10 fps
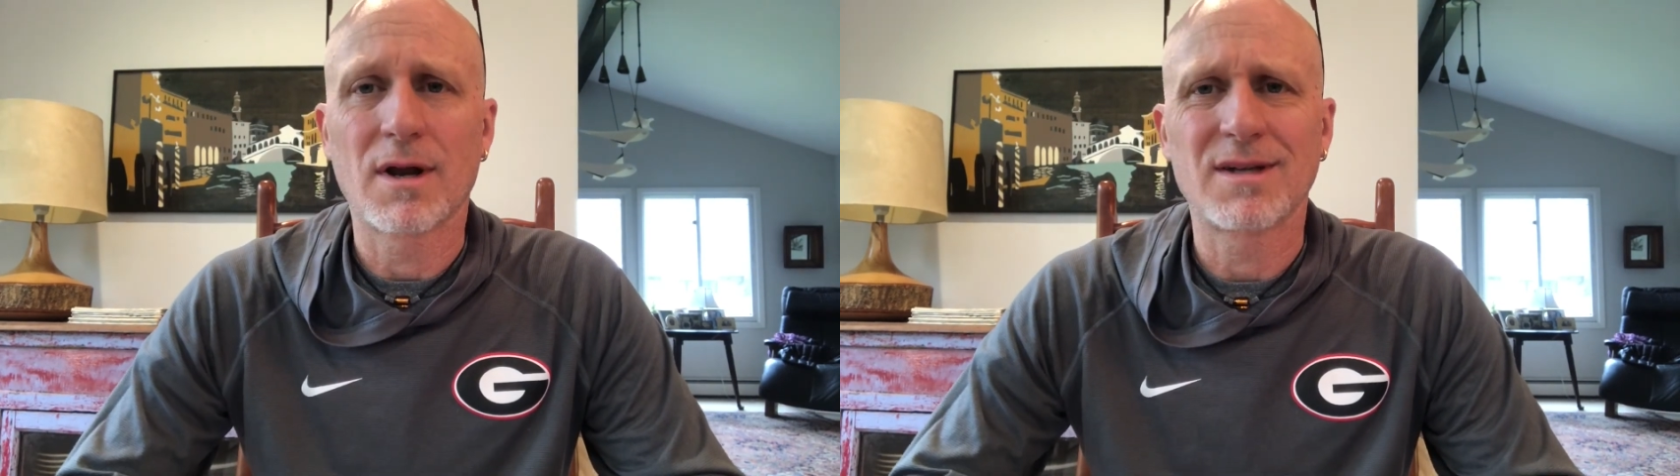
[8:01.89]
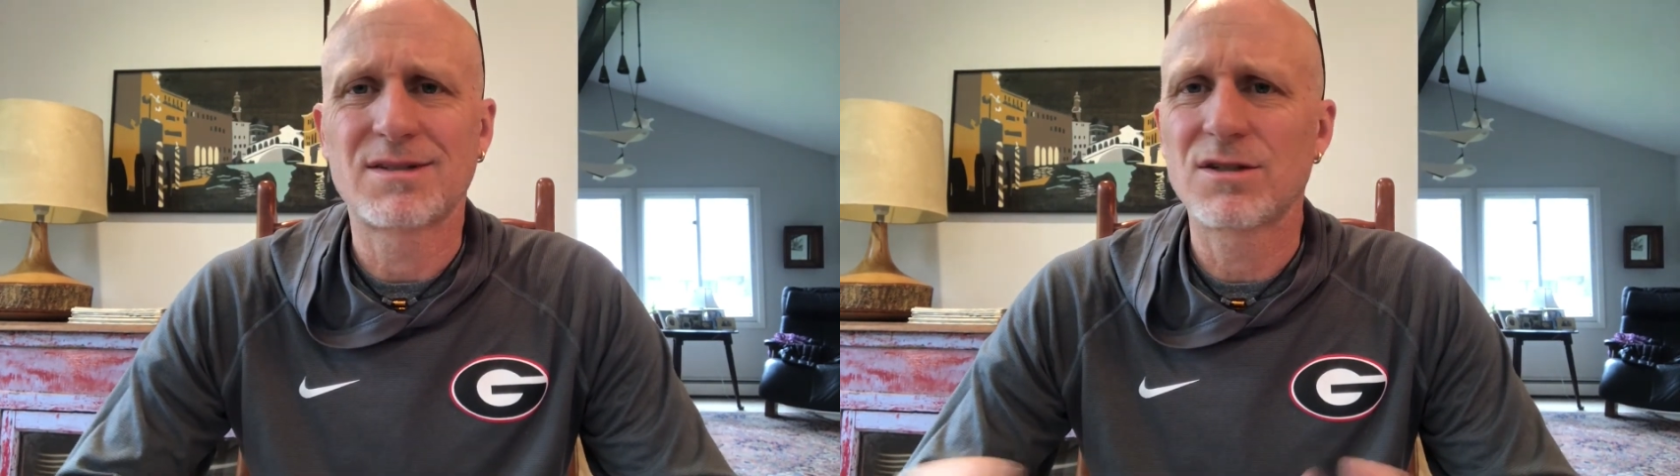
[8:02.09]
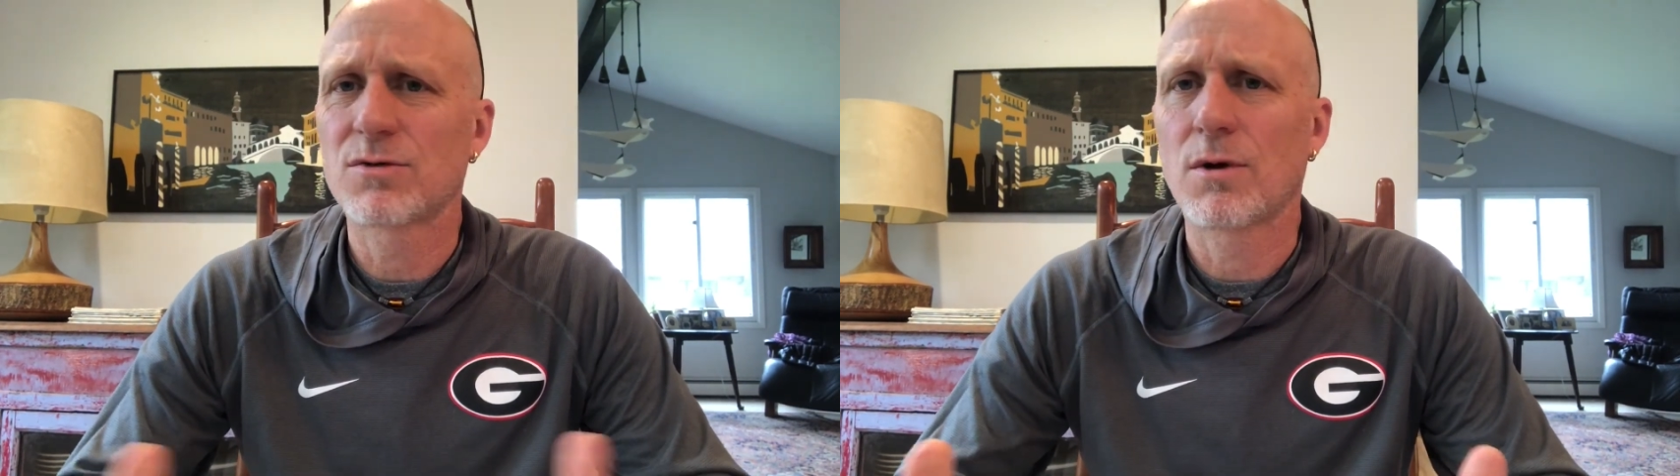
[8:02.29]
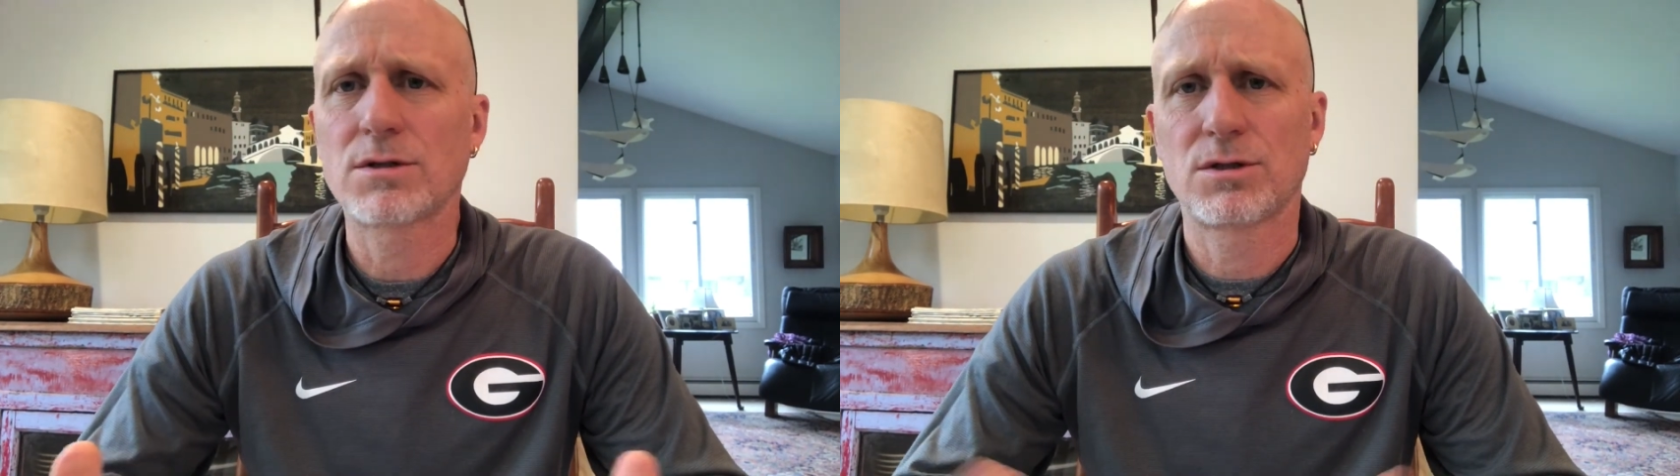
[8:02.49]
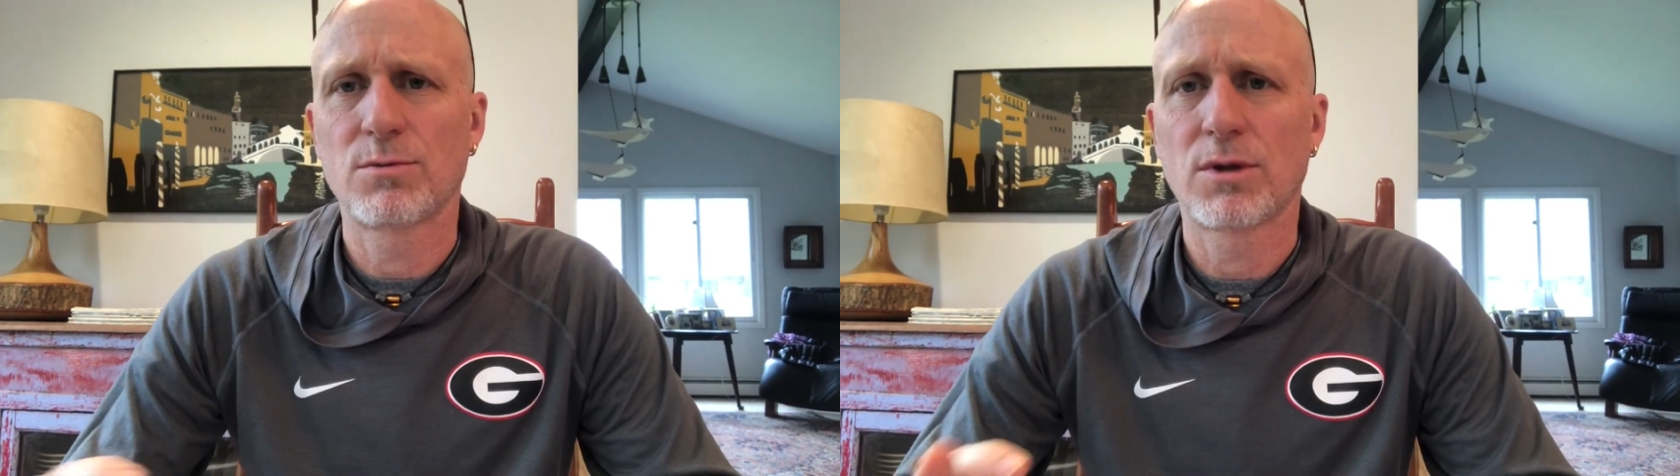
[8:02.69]
I just
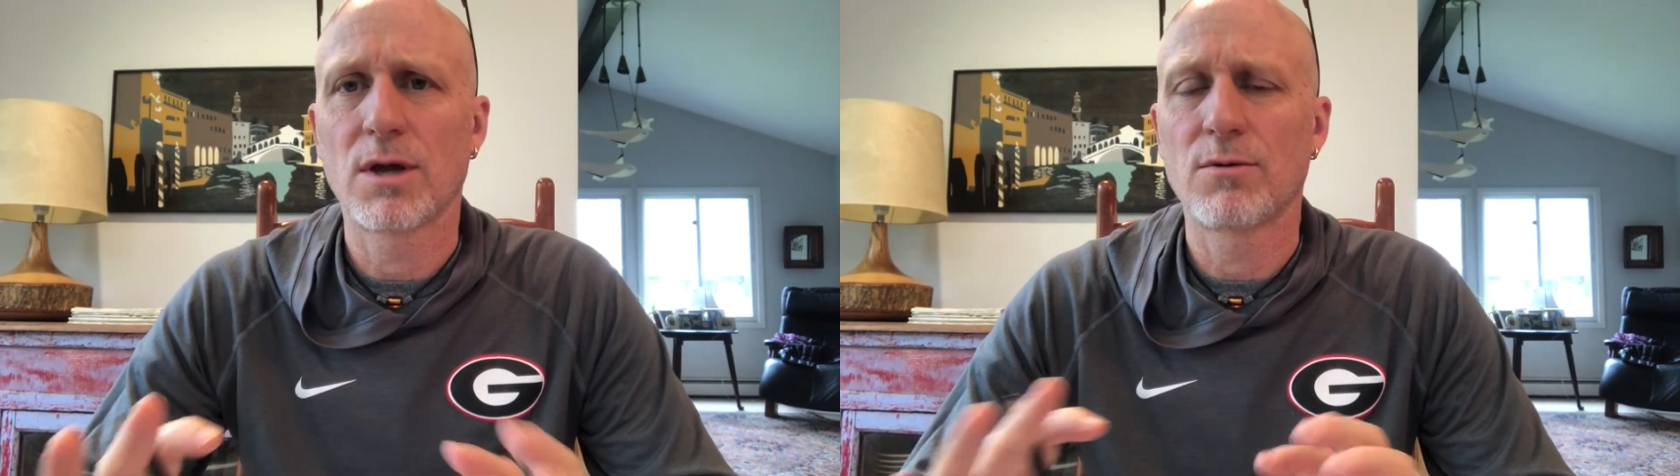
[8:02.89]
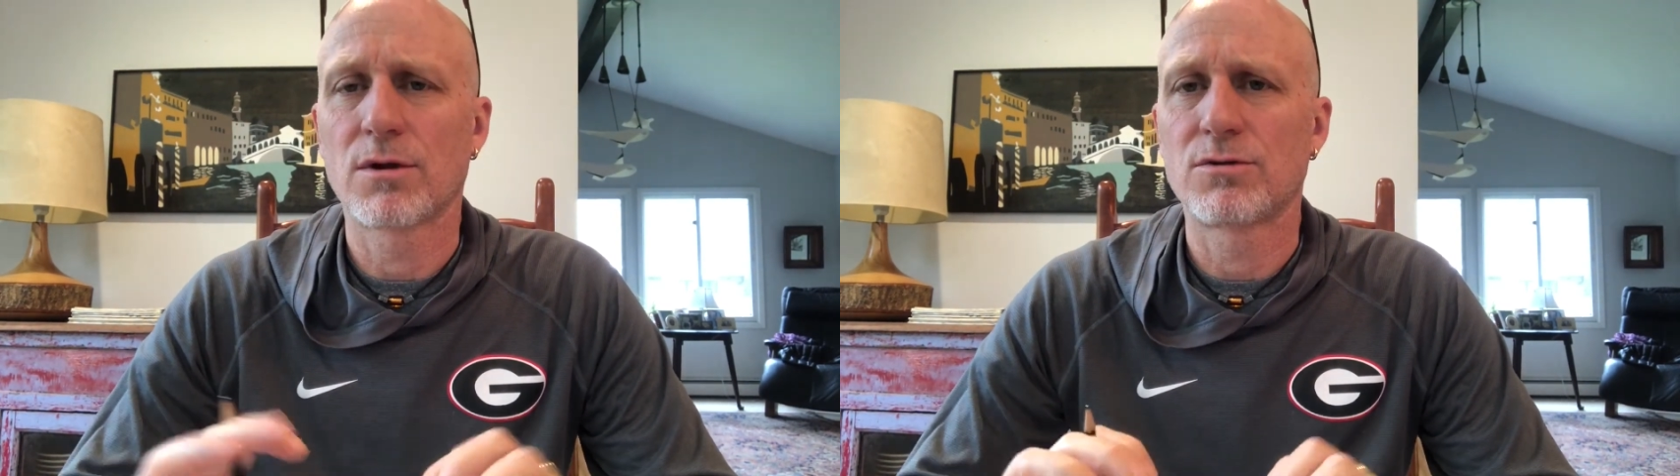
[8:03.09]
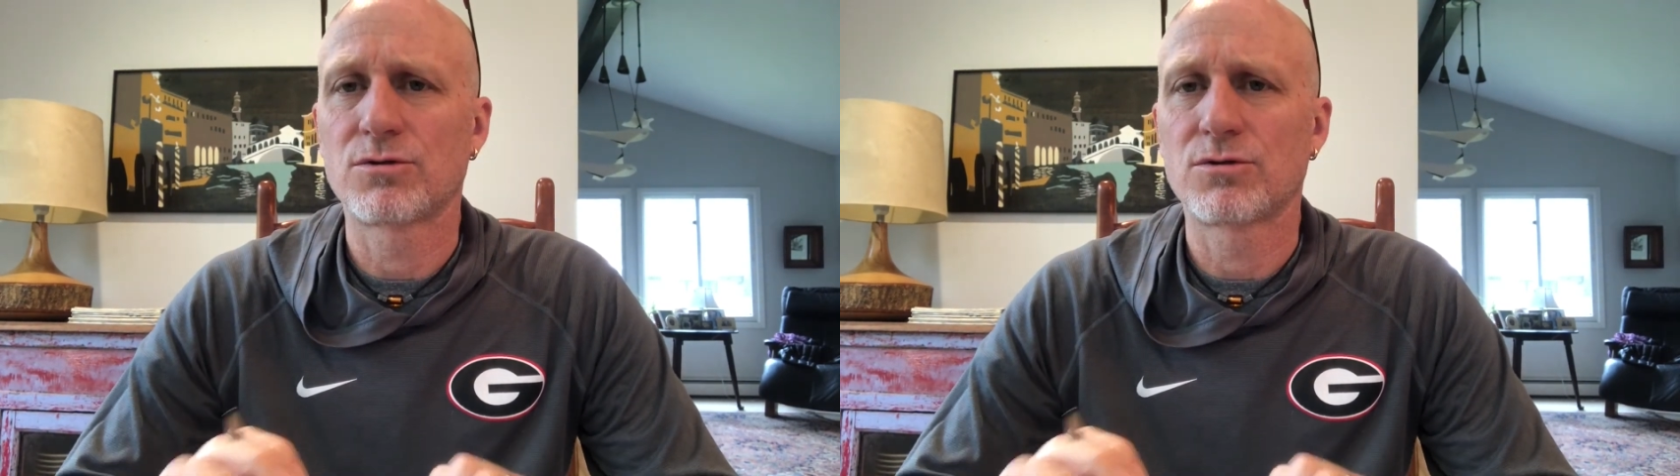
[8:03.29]
want you to play with